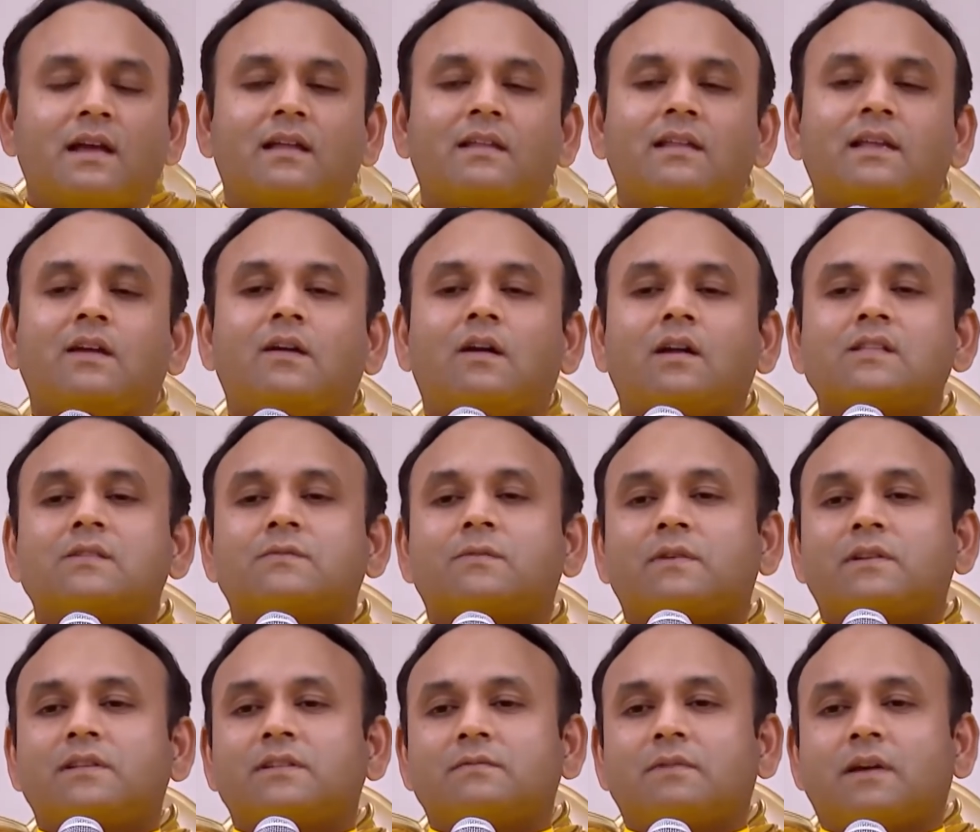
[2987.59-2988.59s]
And he calls
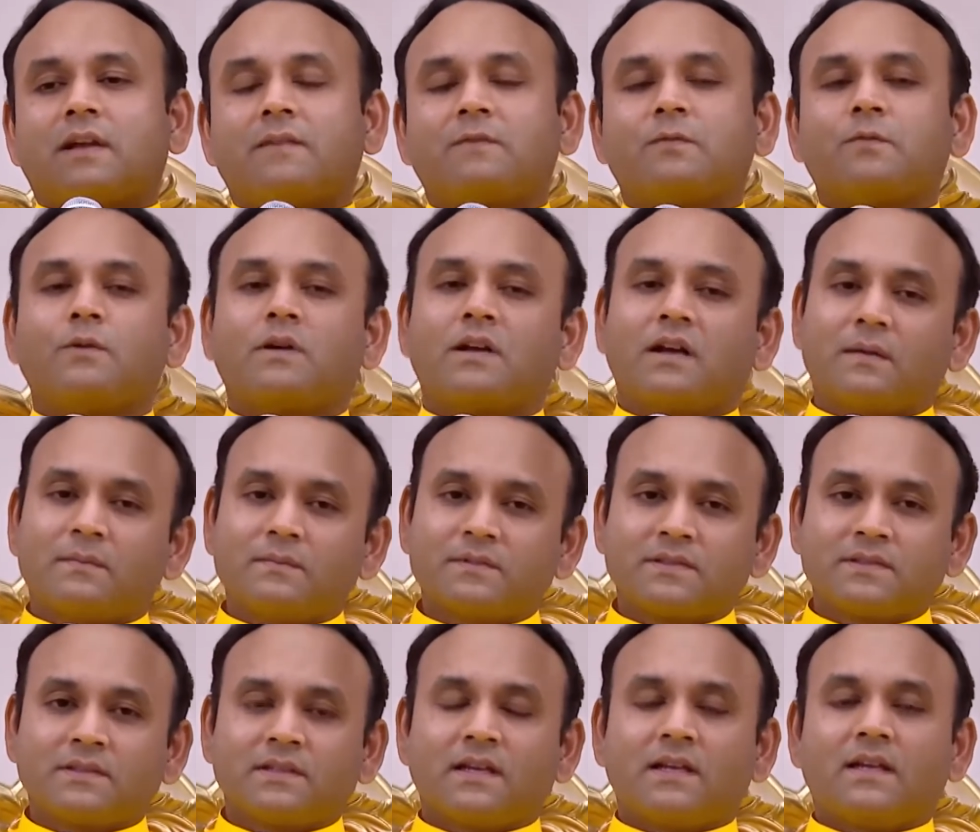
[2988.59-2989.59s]
for his wife who
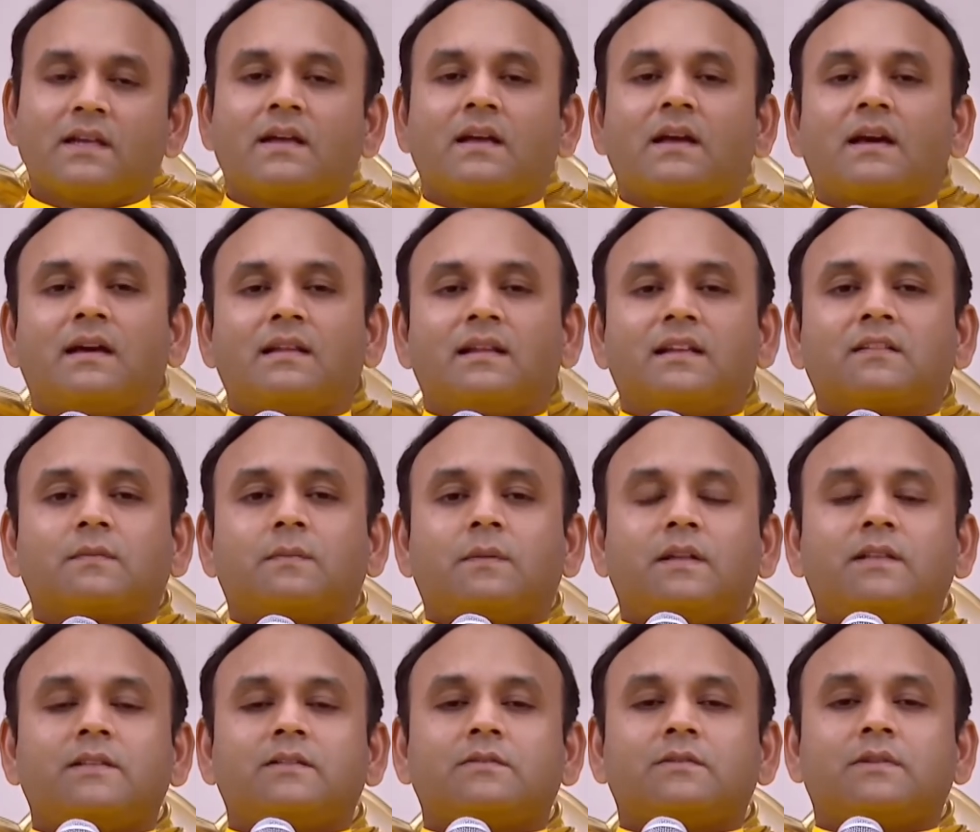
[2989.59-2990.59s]
comes and
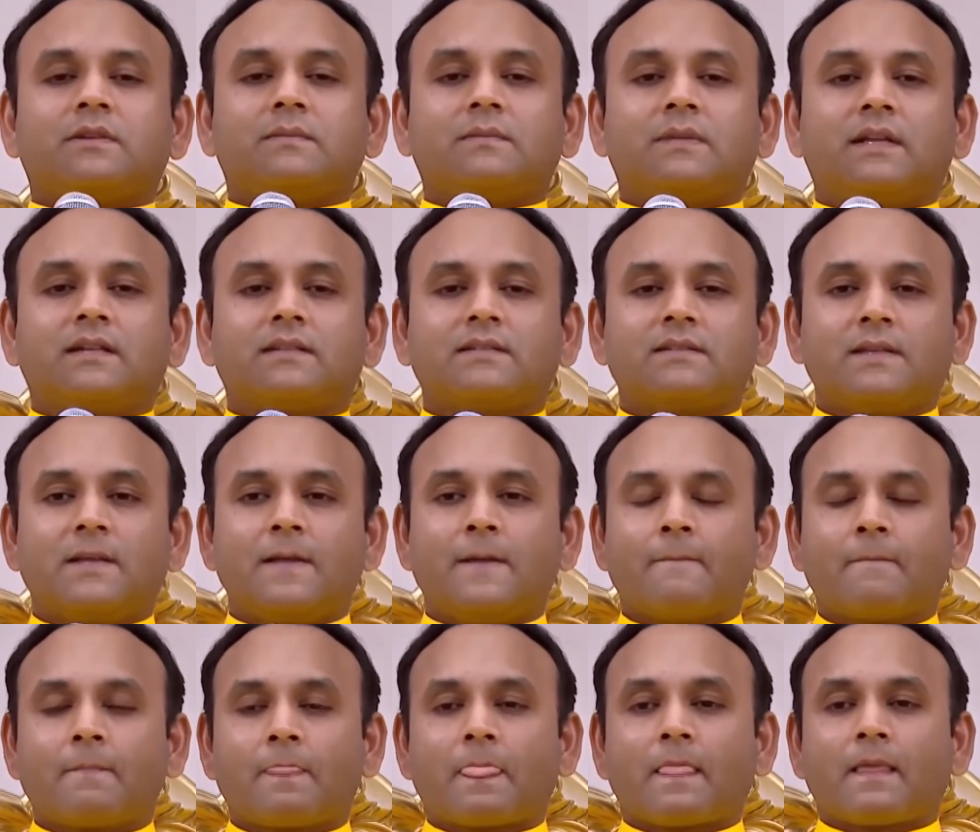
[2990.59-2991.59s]
explains to him that,
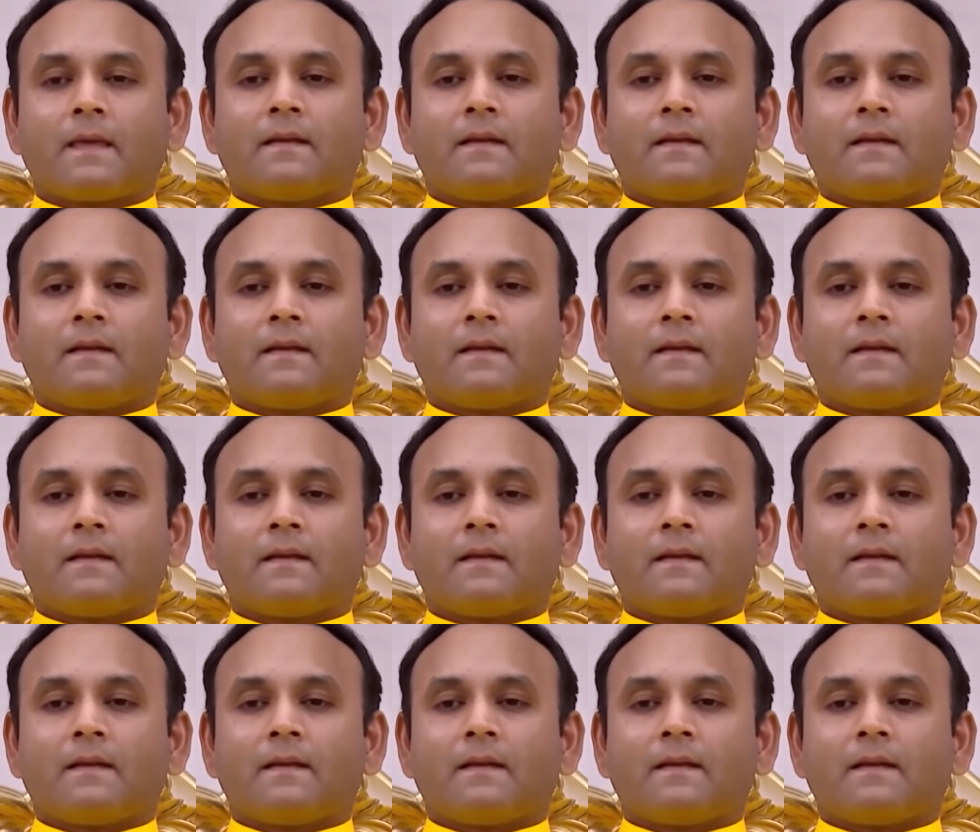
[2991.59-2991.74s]
see,